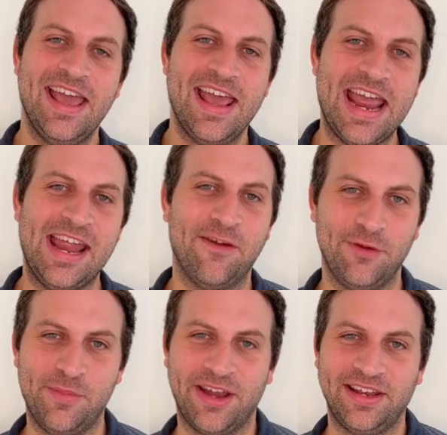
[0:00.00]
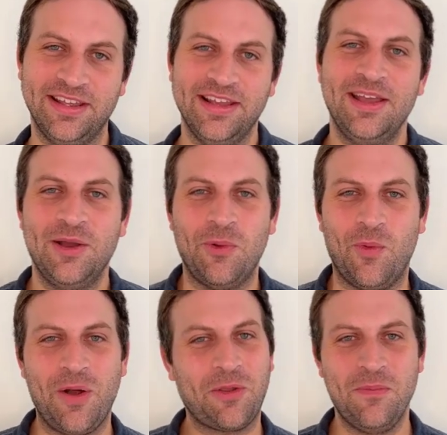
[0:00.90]
Hey everybody,
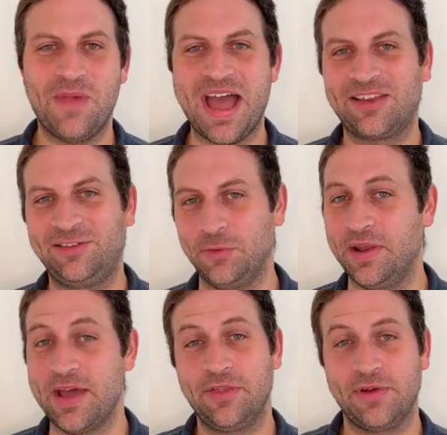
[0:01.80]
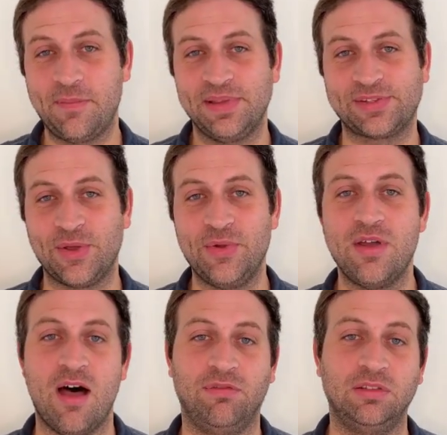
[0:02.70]
welcome back to another episode
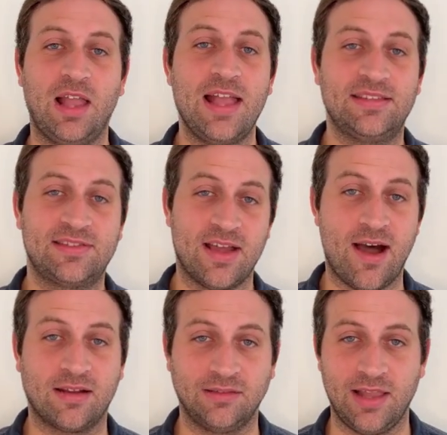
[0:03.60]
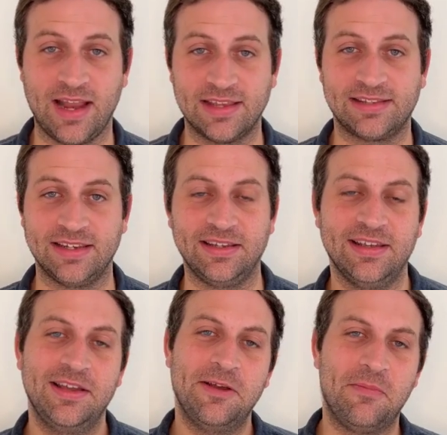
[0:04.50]
of Let's Talk Legacy.
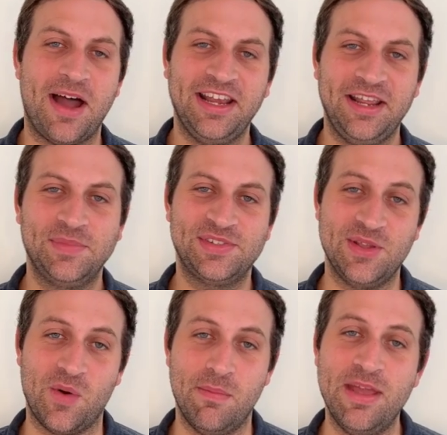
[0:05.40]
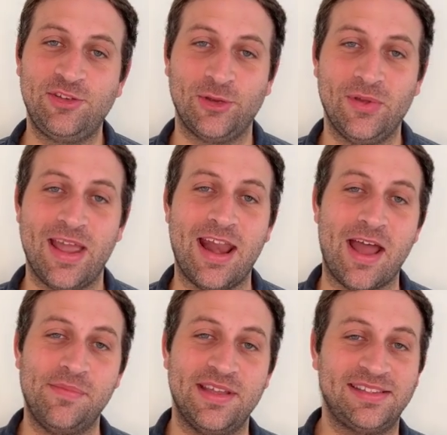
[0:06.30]
My name's Noah Mitchell and
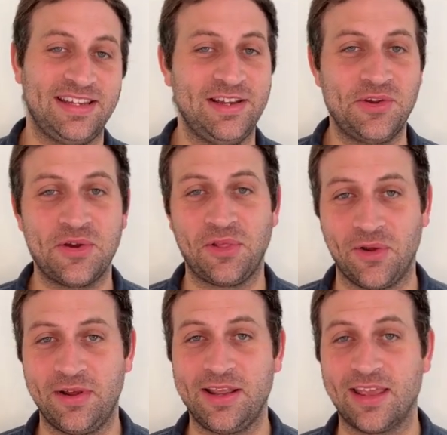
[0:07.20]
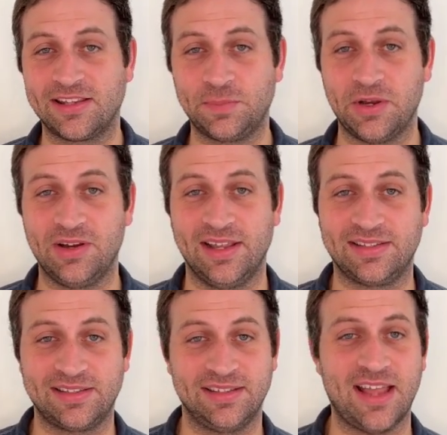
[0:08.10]
I'm the Senior Learning
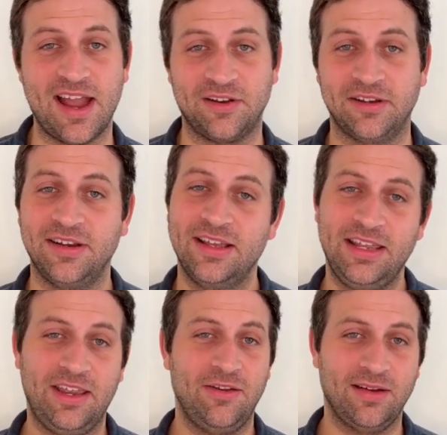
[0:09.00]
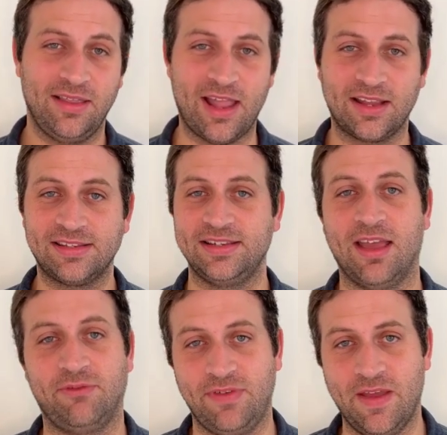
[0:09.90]
Experience Designer here at Legacy
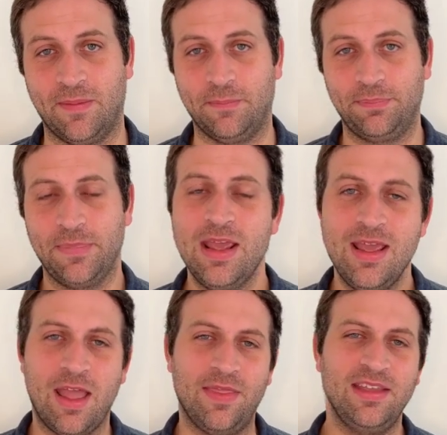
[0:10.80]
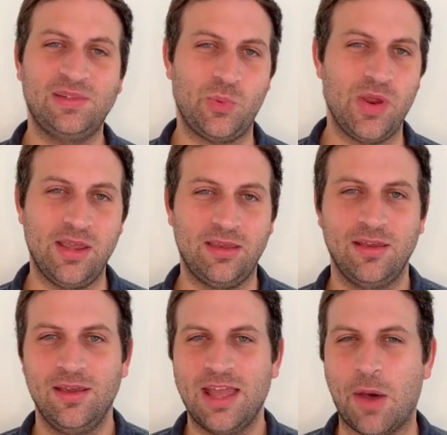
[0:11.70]
FM. And this week,
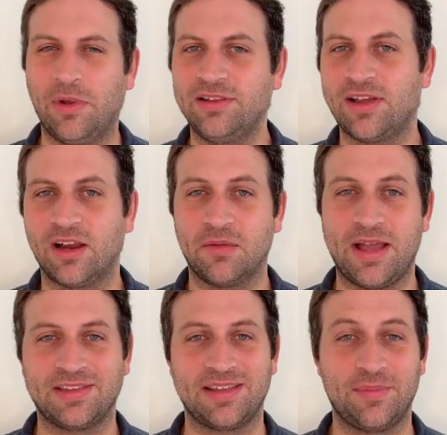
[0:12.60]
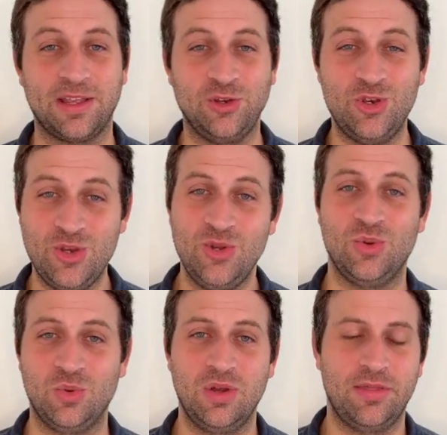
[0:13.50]
I want to talk about something
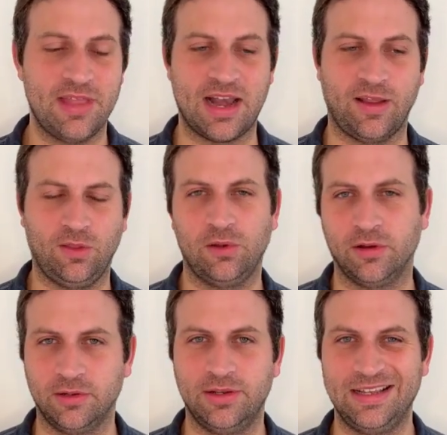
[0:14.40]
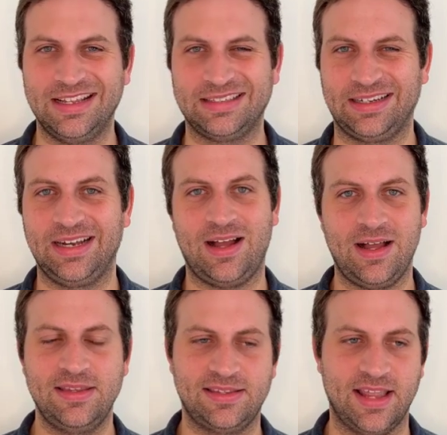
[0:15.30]
new that I learned. It's a
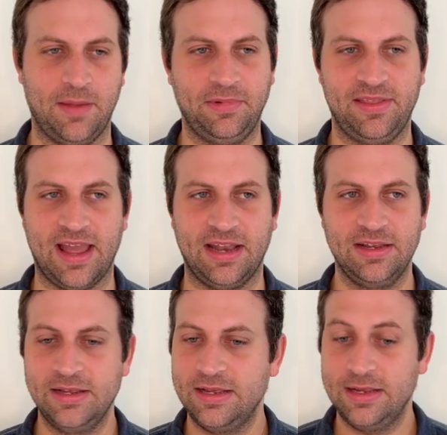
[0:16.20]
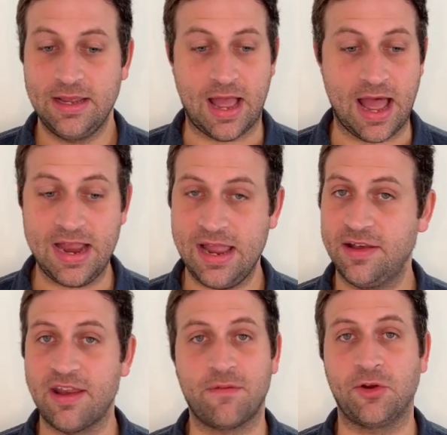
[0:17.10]
concept that I
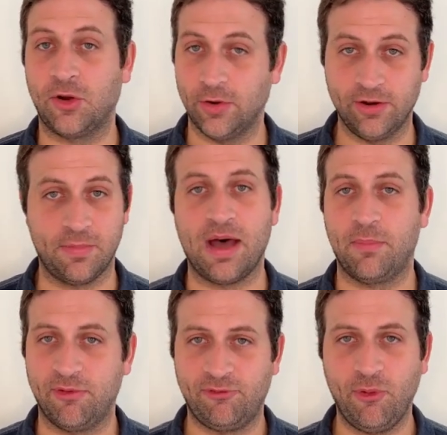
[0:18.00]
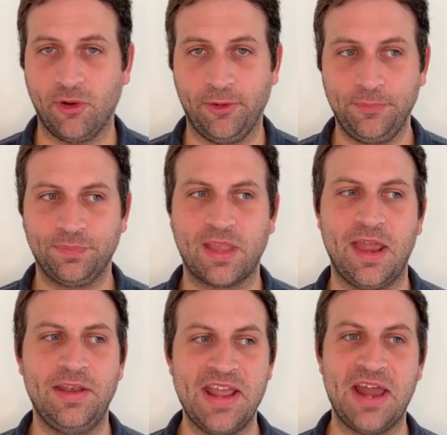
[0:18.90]
had never heard about before,
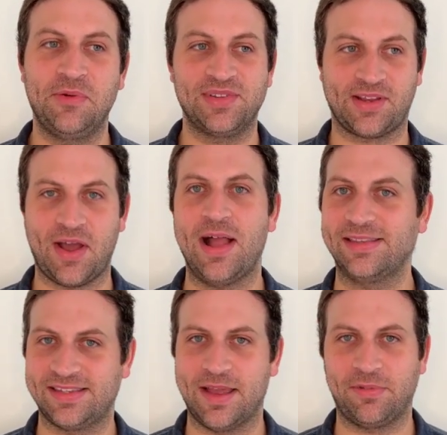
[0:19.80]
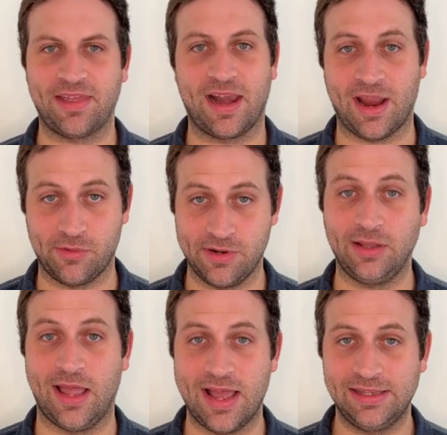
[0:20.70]
and yet it was a concept that I
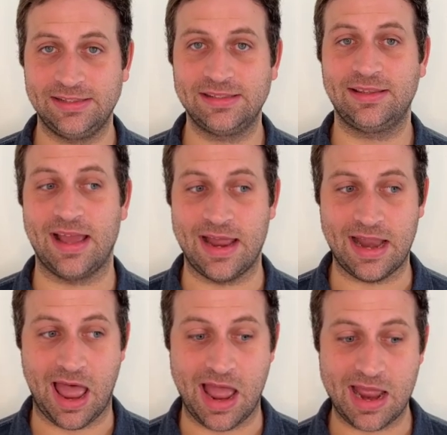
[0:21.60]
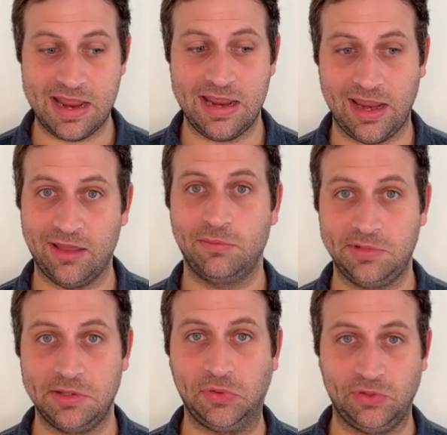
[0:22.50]
realized that I am
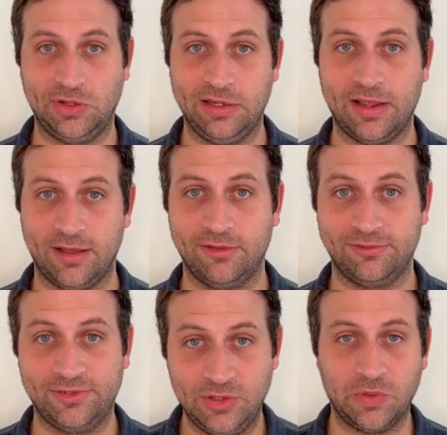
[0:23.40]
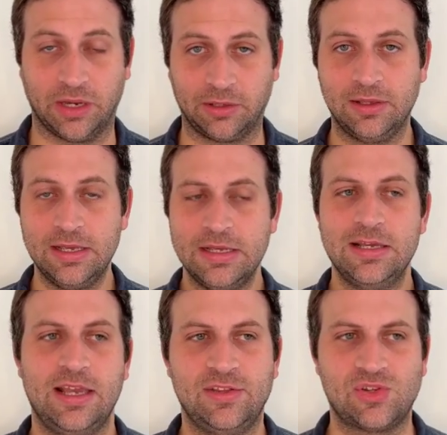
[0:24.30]
guilty of doing.
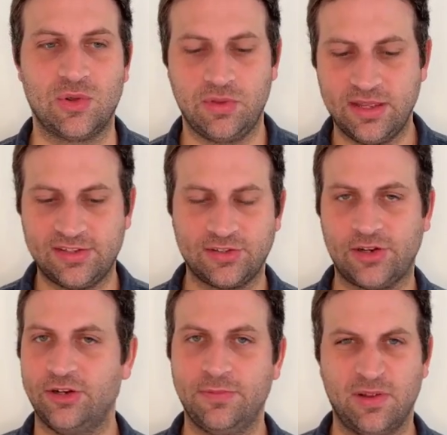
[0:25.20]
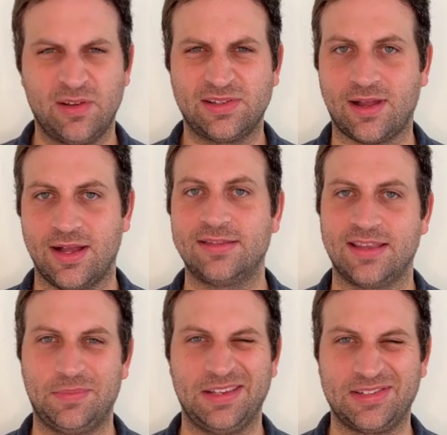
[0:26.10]
And so this term or this
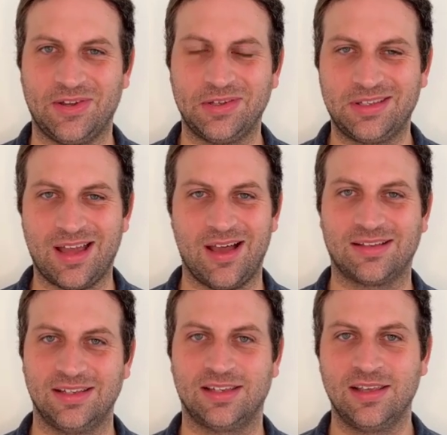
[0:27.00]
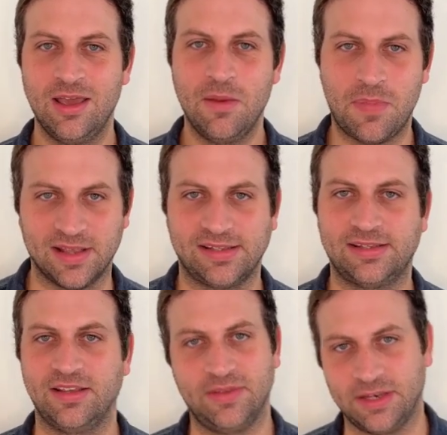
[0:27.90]
concept is called toxic
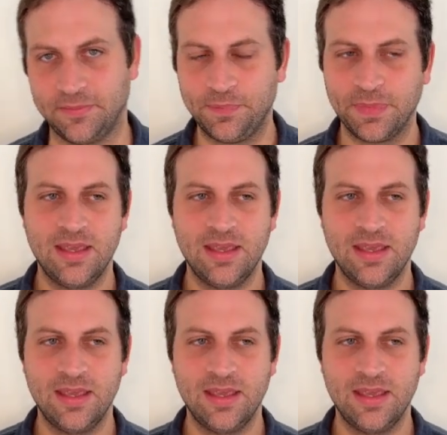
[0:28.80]
positivity.